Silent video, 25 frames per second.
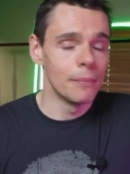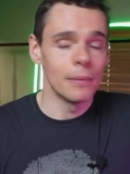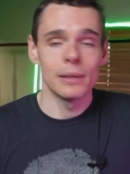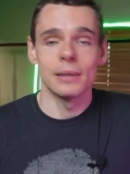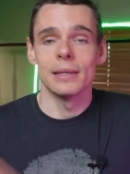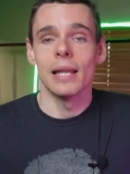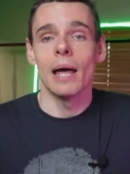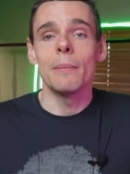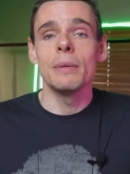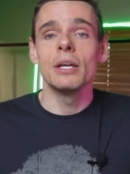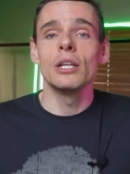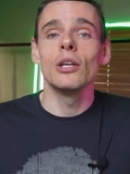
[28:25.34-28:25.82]

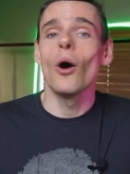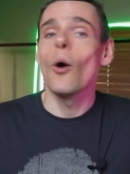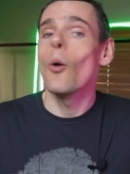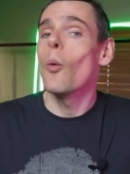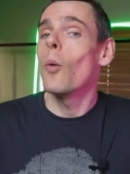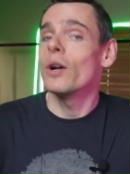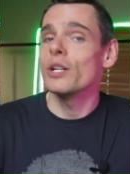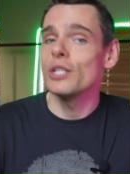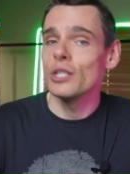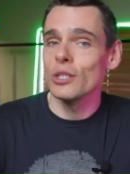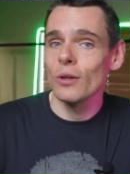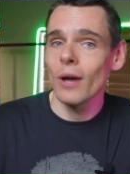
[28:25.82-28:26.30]
let me know
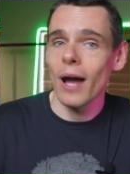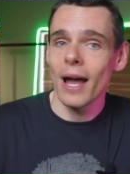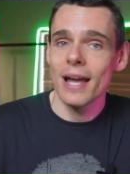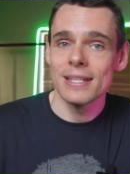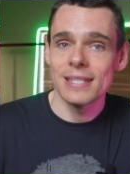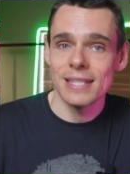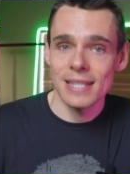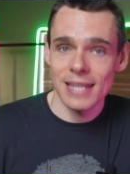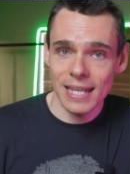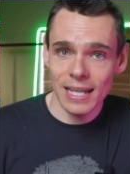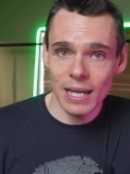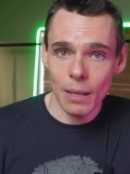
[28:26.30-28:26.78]
what you
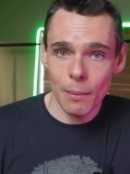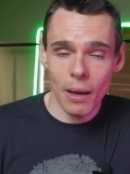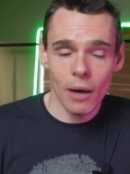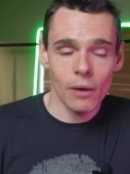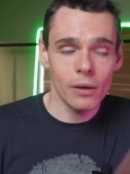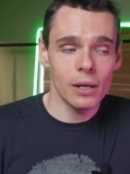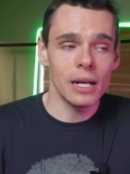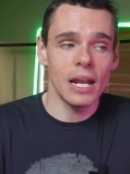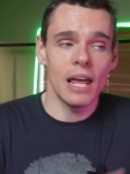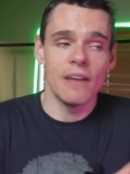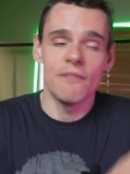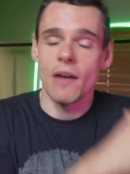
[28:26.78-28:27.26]
guys think
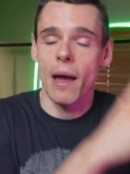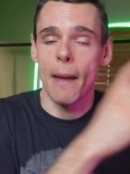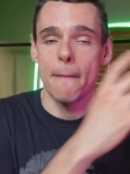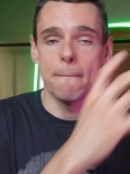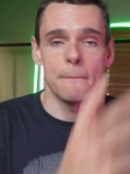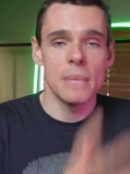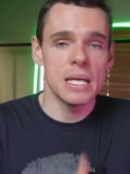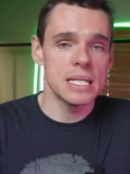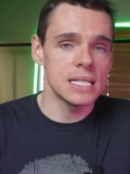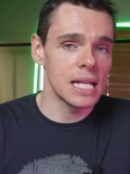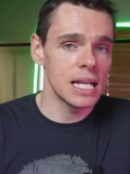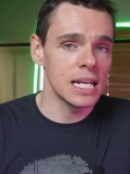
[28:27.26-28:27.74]
about it. If I
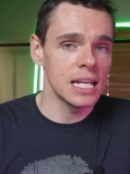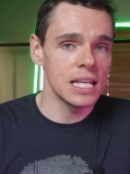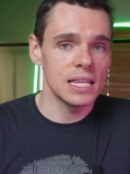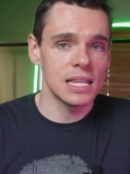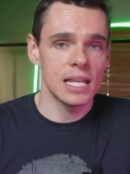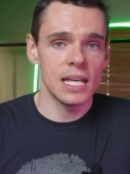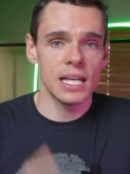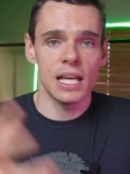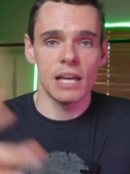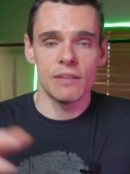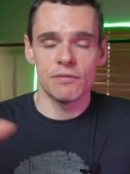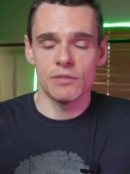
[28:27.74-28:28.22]
missed
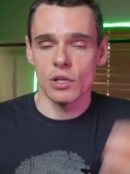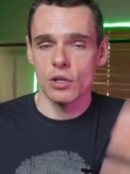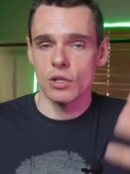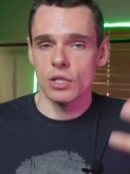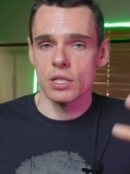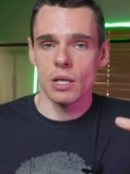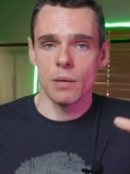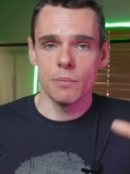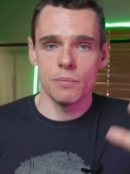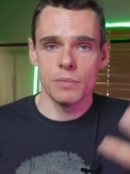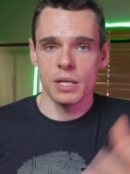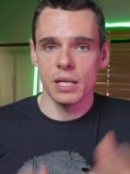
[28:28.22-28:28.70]
anything, if there's
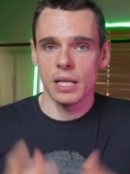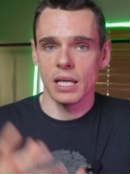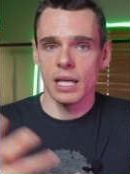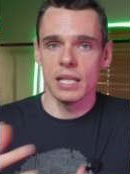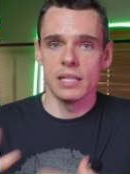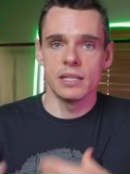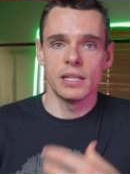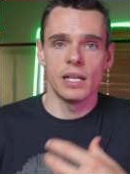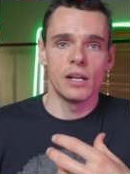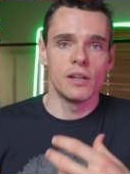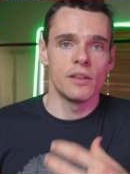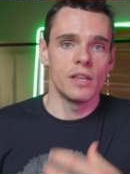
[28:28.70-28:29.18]
something
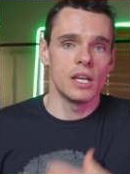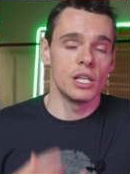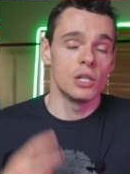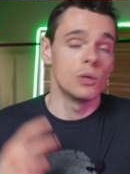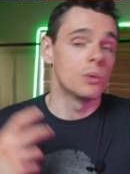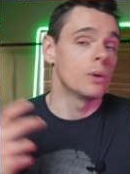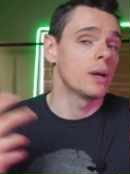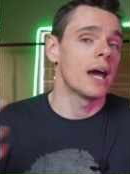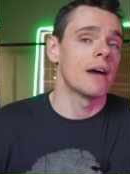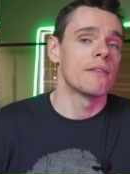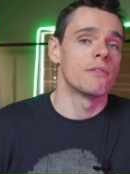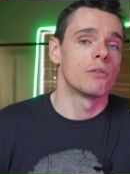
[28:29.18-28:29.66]
in there that you
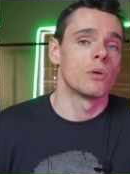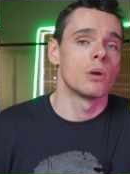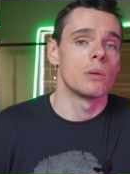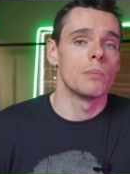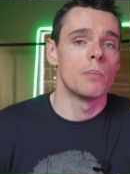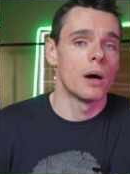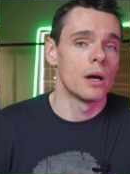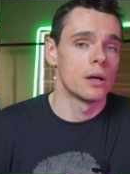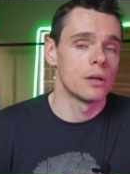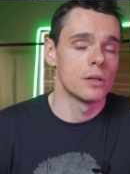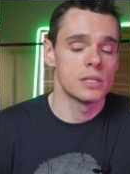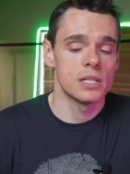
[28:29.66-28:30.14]
would have a
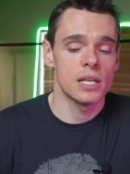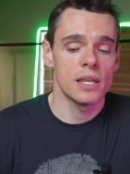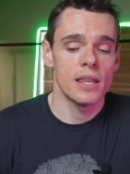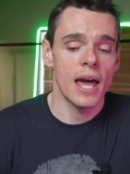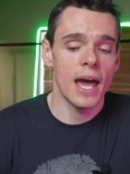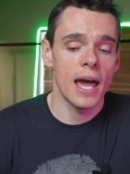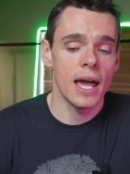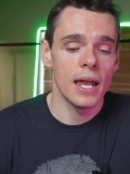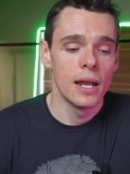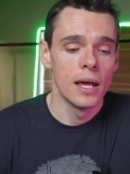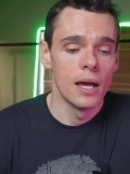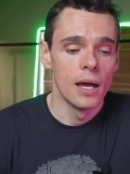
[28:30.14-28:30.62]
rebuttal to
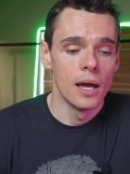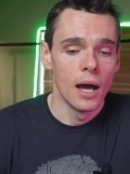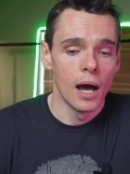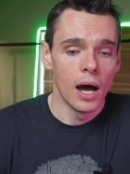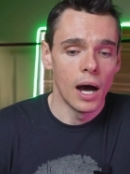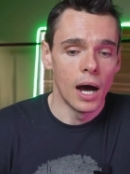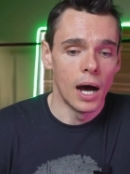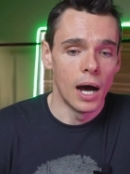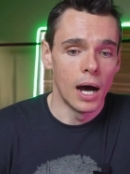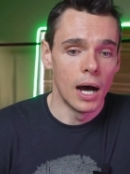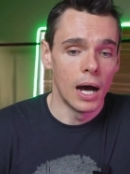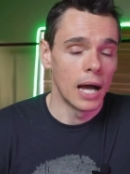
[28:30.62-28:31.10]
that.
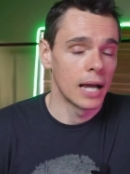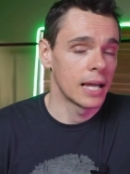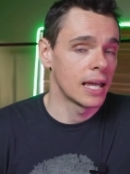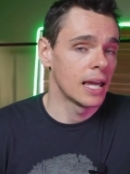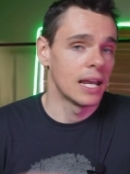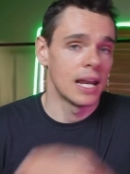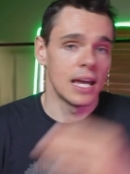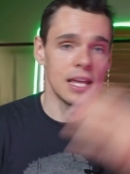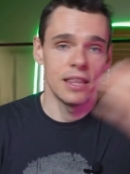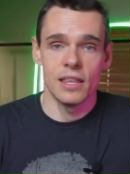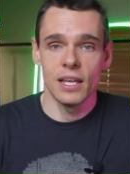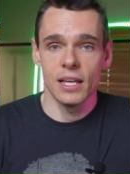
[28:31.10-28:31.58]

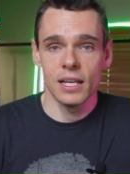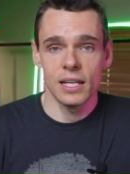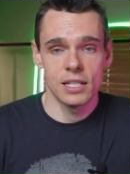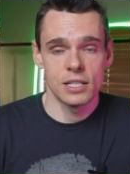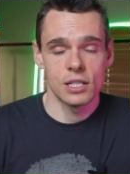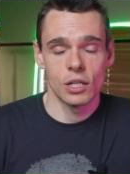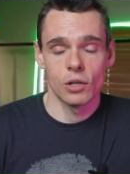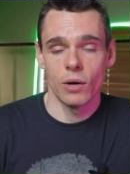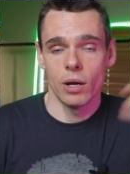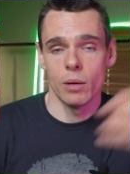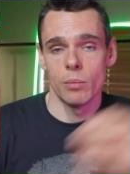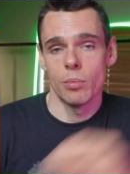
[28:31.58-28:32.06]
Again, I think it's
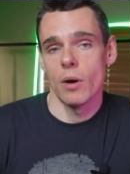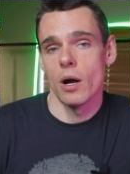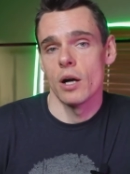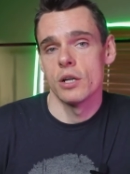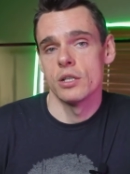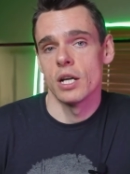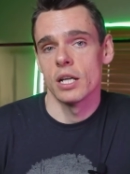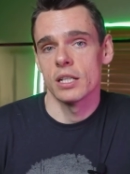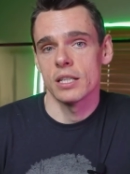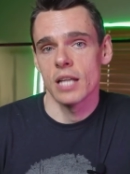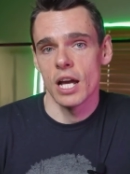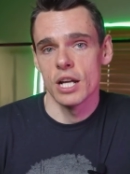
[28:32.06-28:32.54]
a great
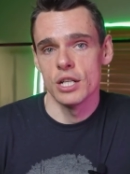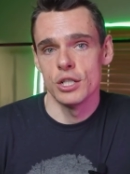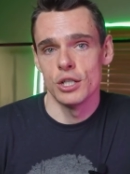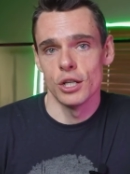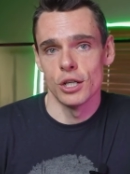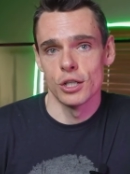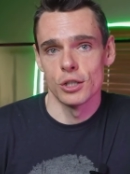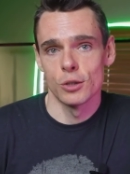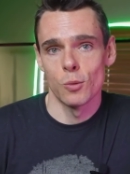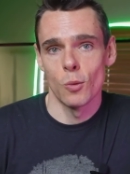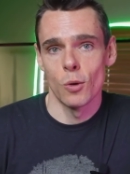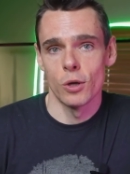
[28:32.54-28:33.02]
project. I
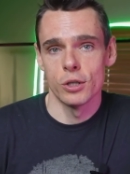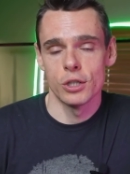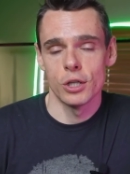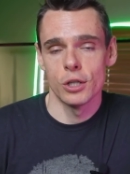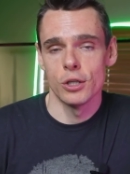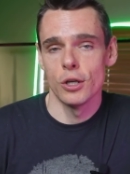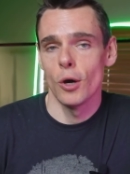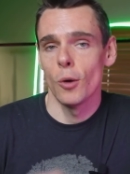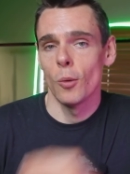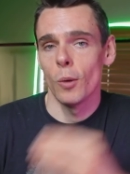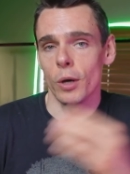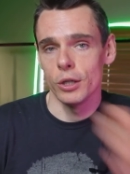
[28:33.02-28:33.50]
just want to
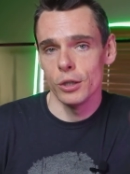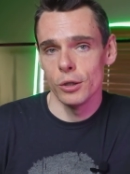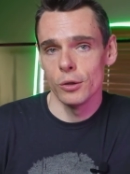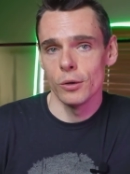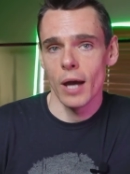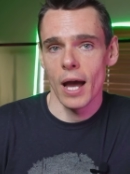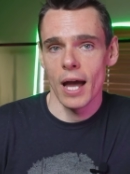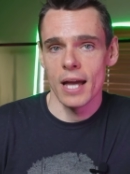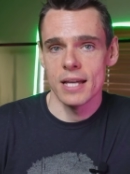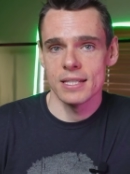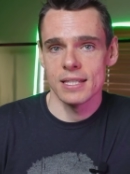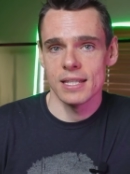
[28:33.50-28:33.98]
know what you
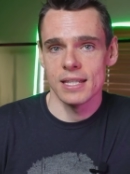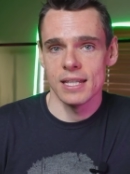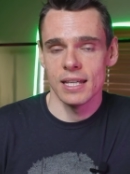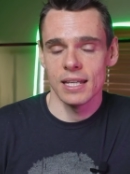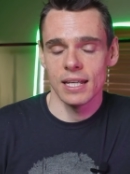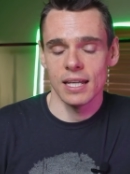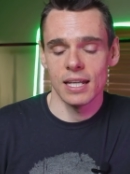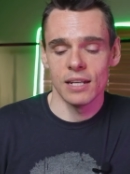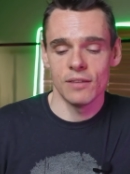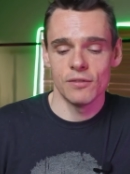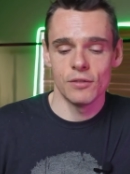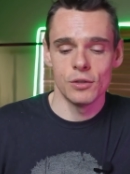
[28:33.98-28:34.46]
guys
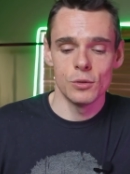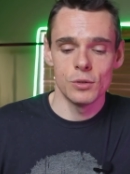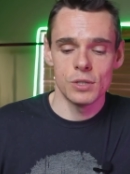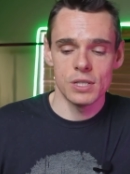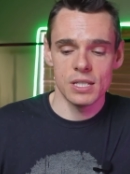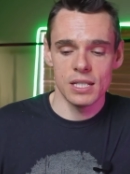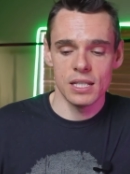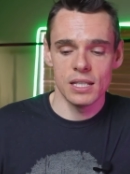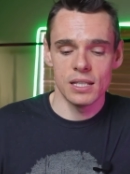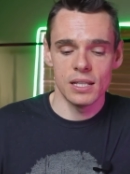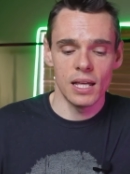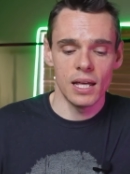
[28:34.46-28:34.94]
think, and if you
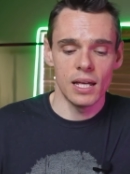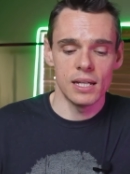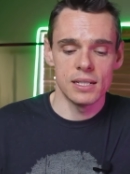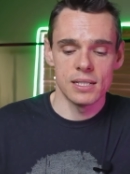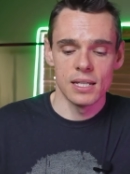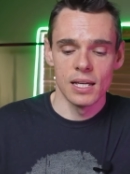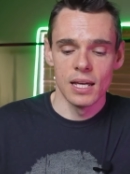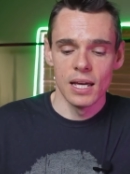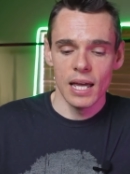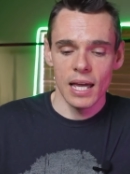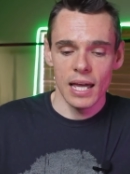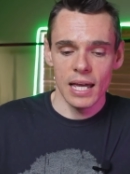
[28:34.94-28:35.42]
see that
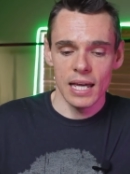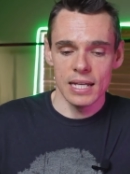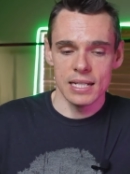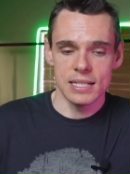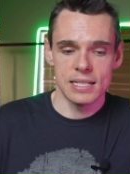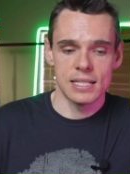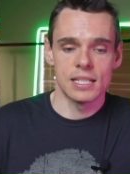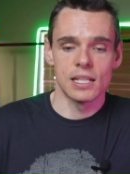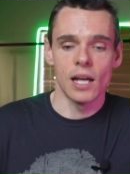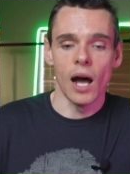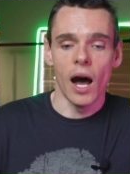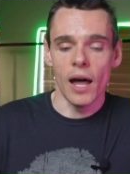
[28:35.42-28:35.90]

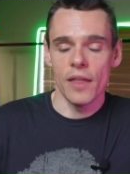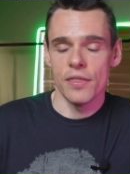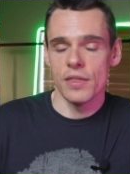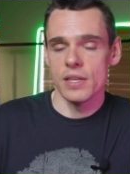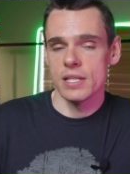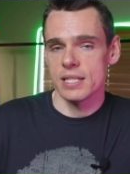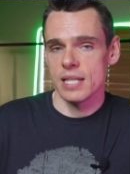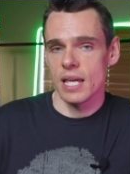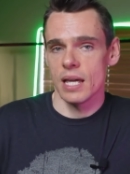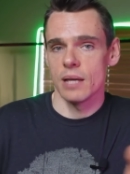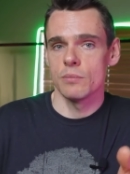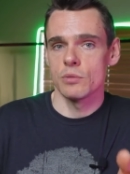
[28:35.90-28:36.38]
it's got the
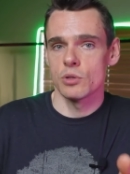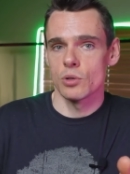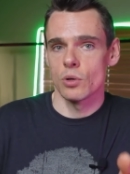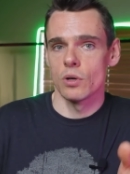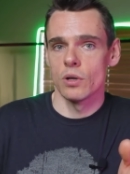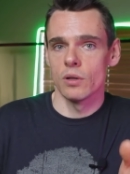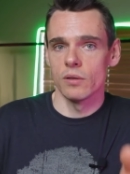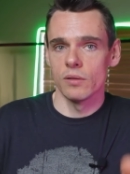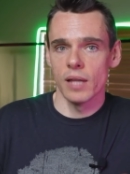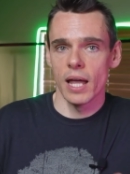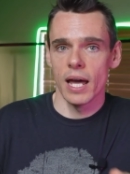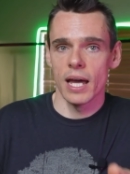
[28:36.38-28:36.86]
same sort
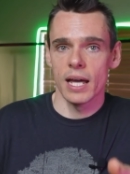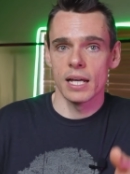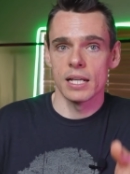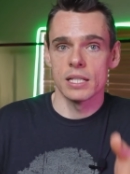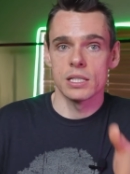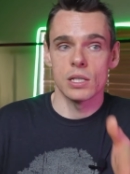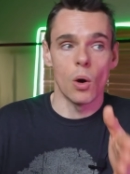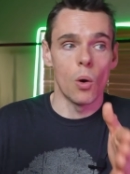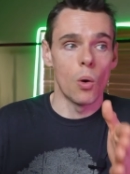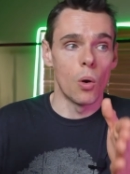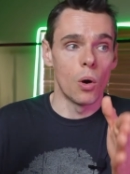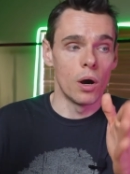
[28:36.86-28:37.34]
of
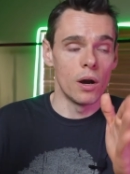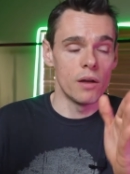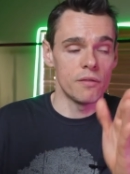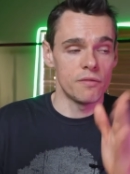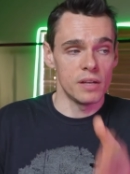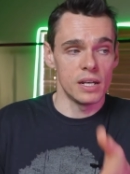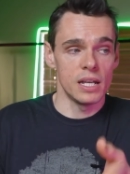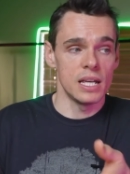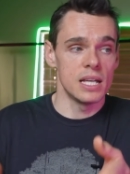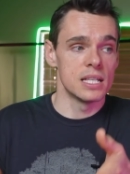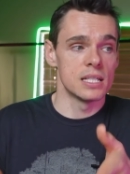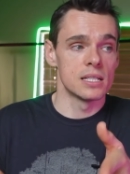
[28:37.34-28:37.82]
legs, or if
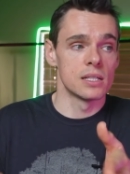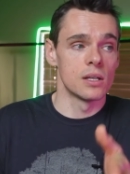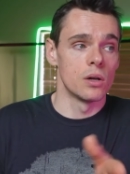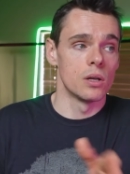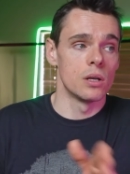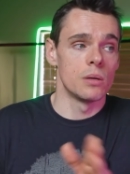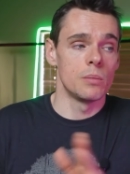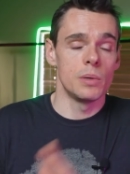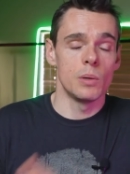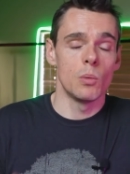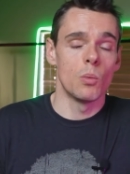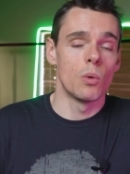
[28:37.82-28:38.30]
it is going
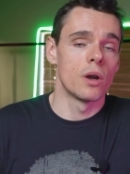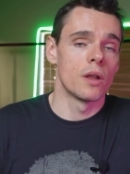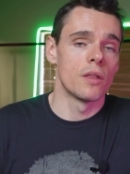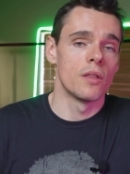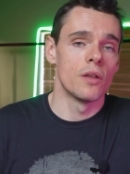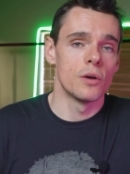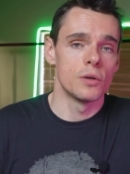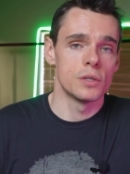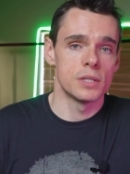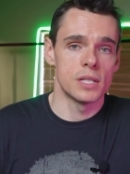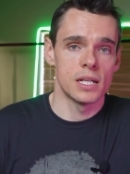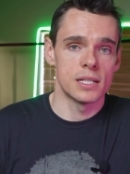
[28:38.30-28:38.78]
to be one of
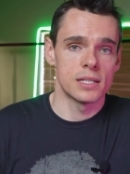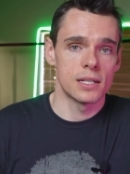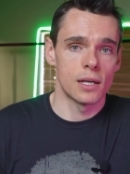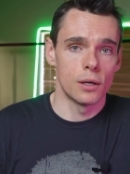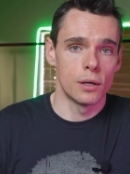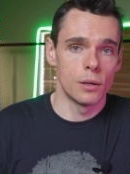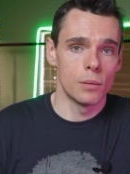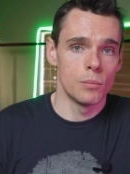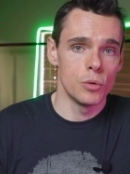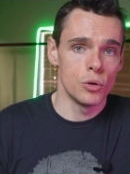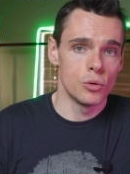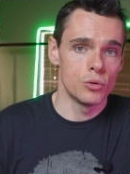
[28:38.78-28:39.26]
those that's going
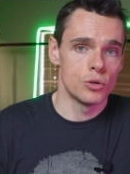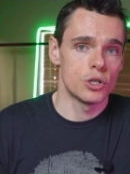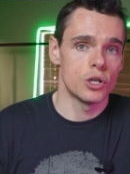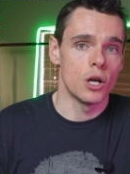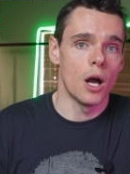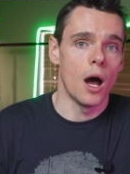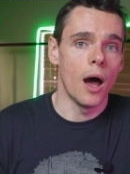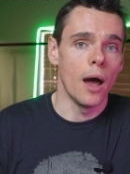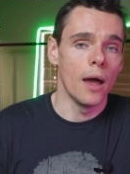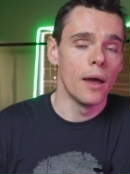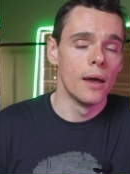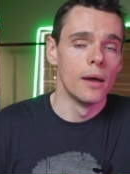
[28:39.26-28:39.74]
to
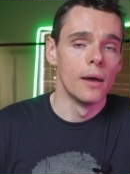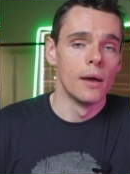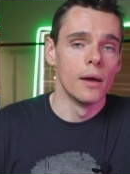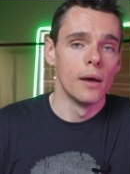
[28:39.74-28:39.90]
moonshot